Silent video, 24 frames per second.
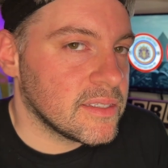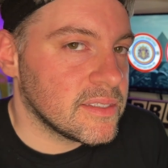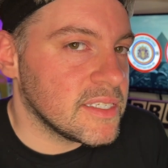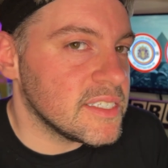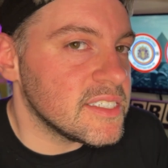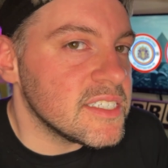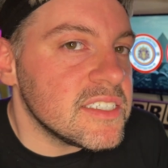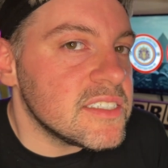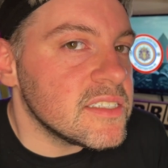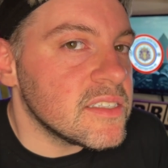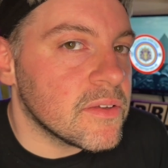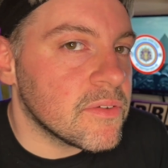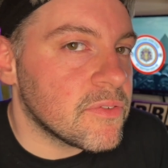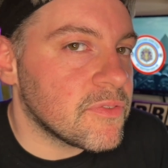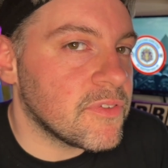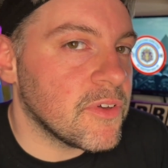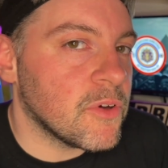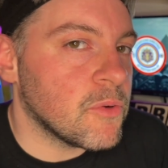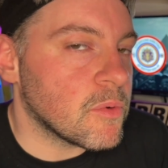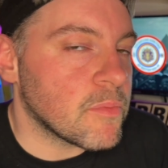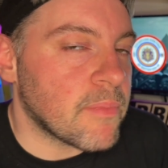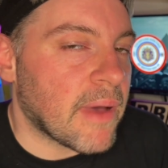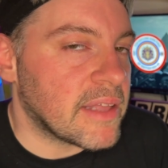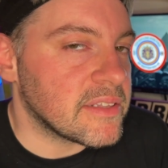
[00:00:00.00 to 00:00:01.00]
This isn't a
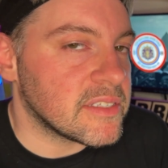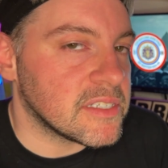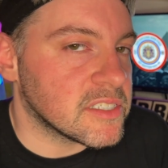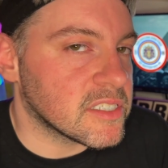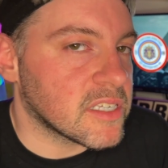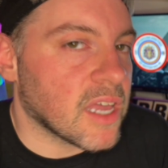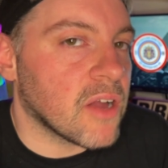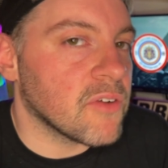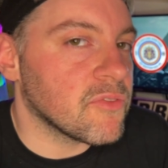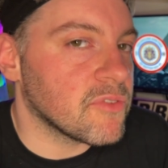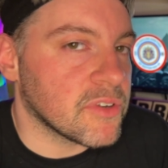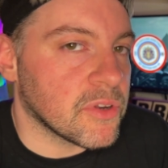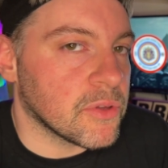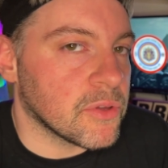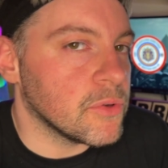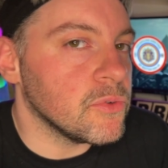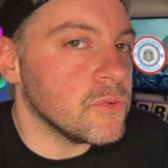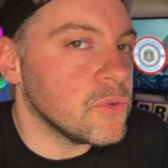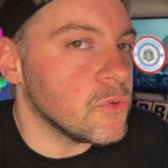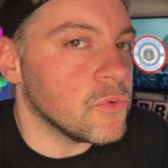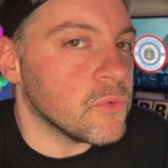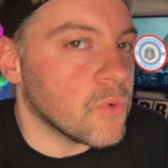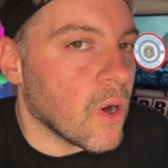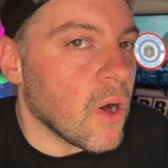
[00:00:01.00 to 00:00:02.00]
film about discovering who
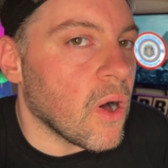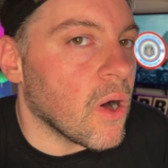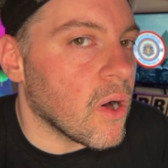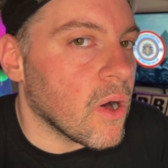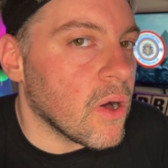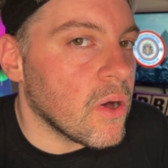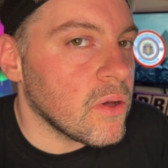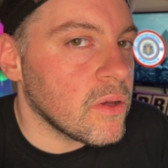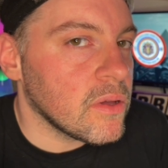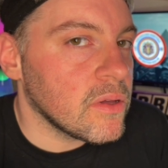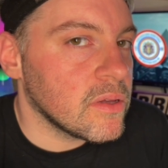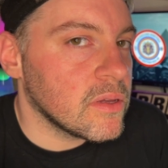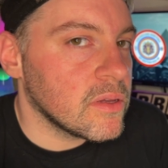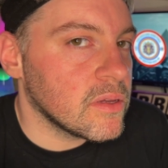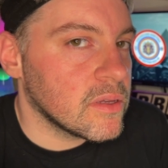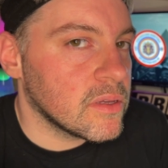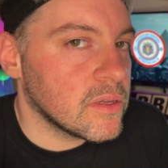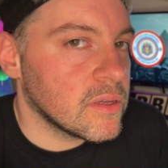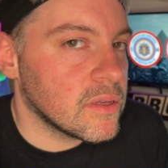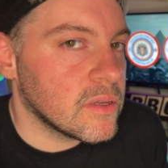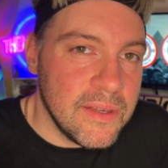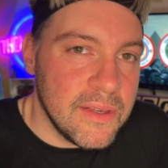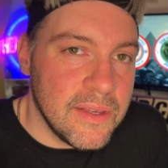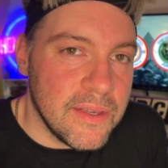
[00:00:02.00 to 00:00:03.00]
you are.
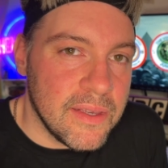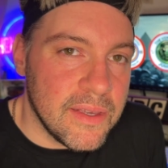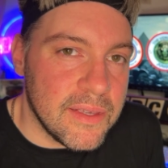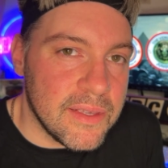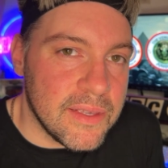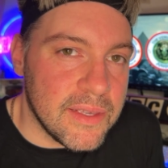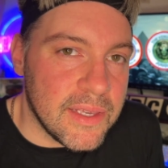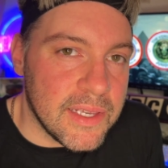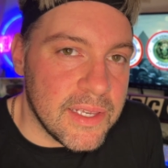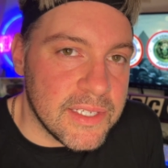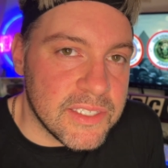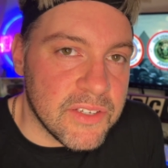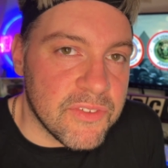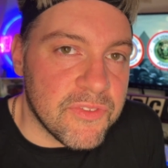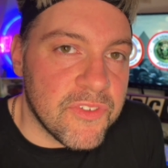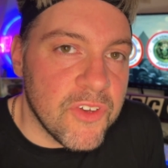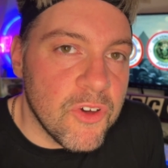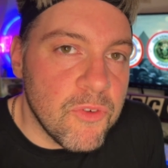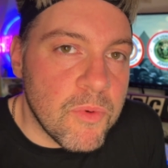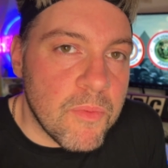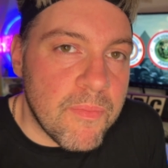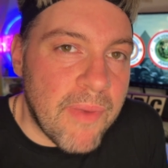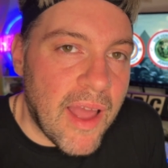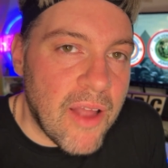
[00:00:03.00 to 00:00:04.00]
It's a film
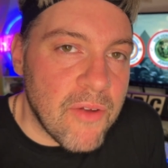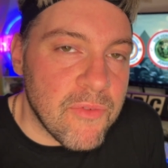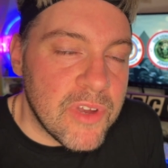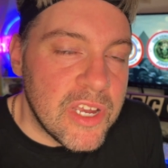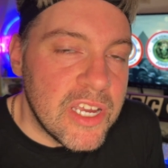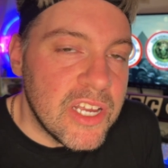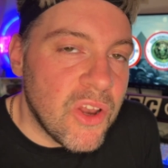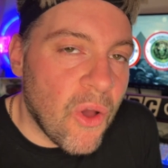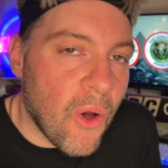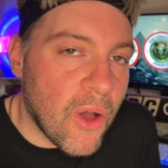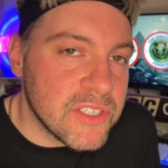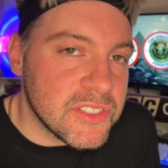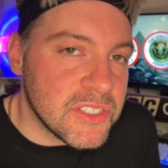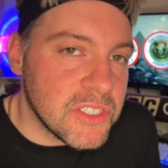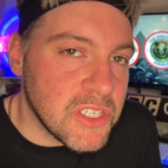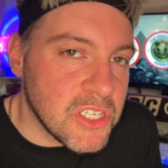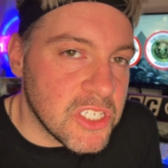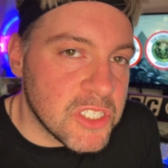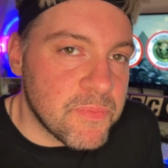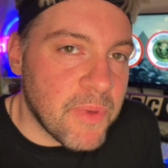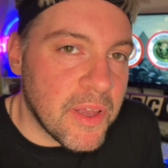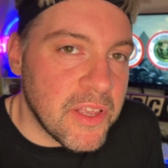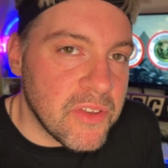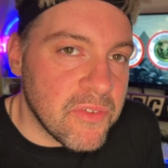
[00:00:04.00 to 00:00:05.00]
about realising you
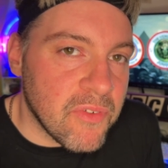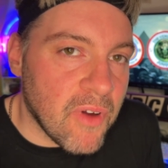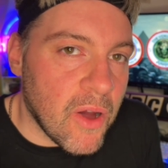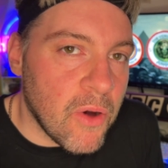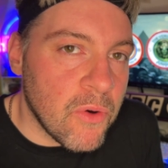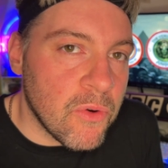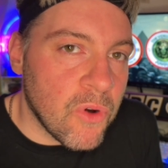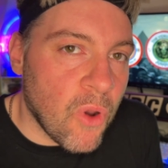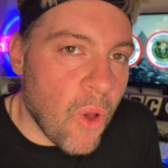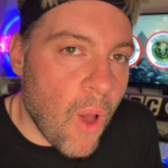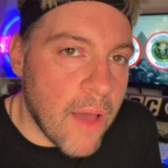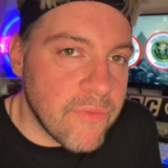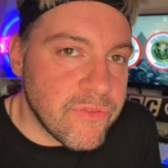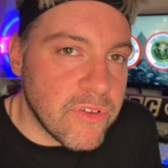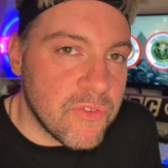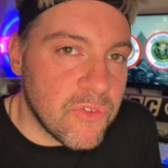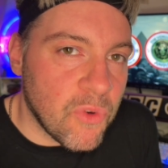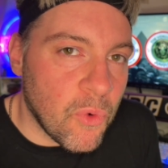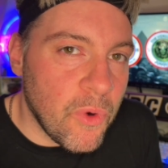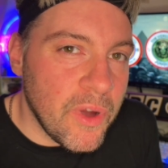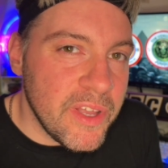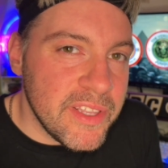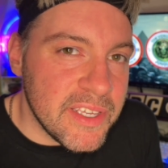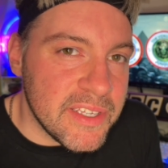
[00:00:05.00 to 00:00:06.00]
spent your whole life
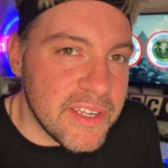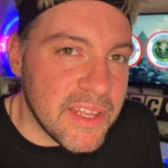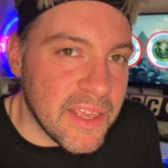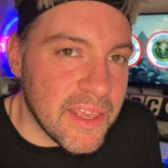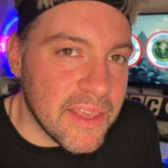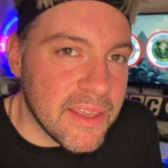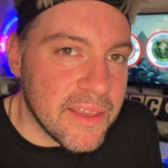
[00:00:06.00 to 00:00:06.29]
avoiding it.